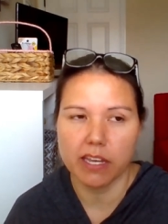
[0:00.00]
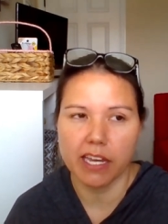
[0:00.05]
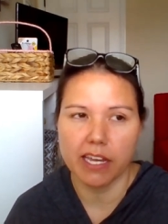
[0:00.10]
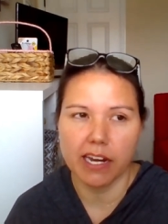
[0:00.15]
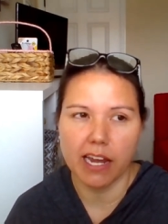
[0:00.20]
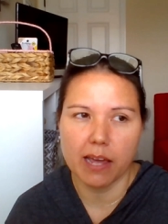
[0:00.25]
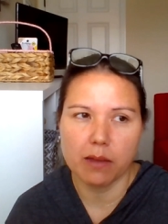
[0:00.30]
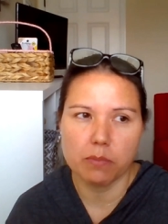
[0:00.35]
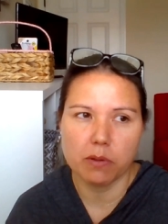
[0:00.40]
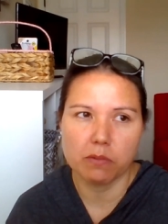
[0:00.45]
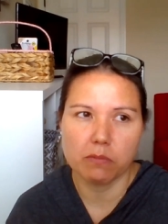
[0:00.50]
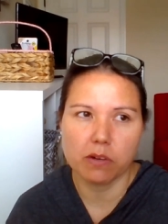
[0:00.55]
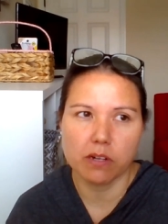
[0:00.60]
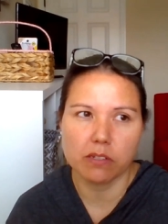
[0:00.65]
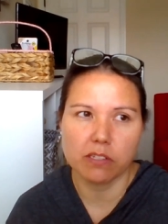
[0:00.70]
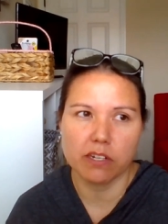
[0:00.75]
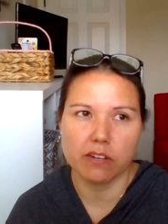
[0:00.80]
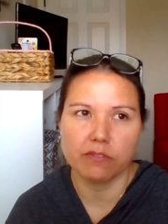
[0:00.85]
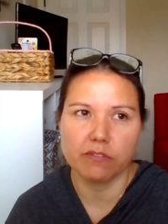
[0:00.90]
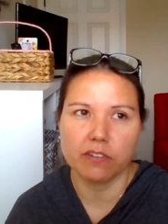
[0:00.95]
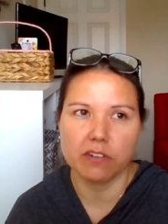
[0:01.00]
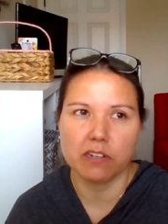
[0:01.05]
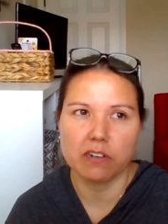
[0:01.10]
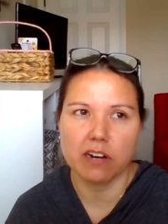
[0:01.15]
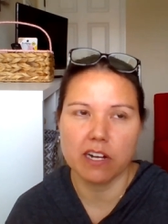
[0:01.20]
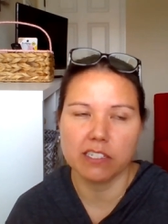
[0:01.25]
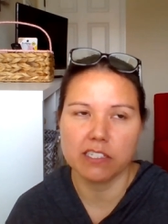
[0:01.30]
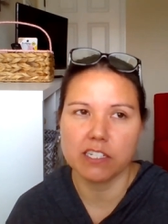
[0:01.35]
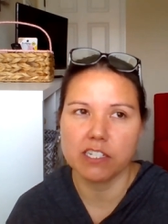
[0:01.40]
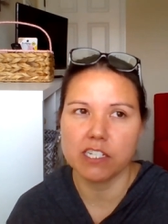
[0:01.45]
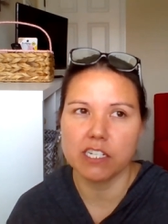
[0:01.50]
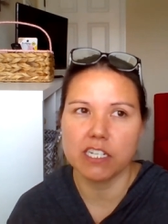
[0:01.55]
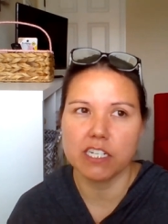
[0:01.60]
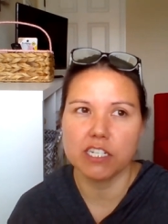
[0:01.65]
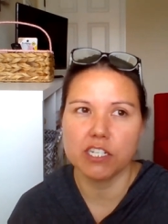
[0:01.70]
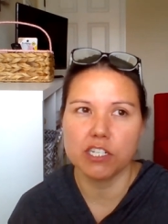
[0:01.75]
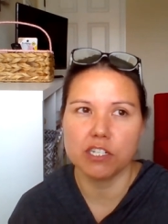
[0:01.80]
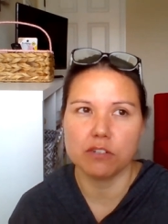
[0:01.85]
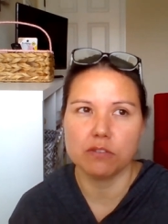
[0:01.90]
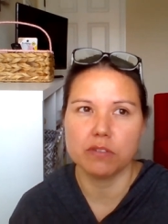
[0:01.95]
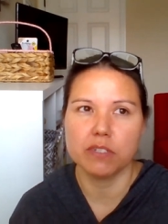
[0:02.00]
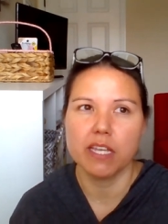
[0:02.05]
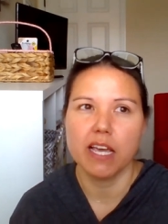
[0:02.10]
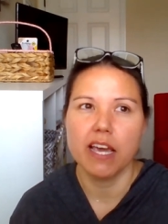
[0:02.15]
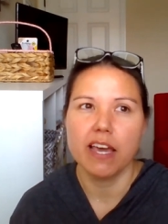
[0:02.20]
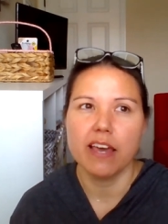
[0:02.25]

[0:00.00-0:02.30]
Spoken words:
and had been worked up for neurology issues,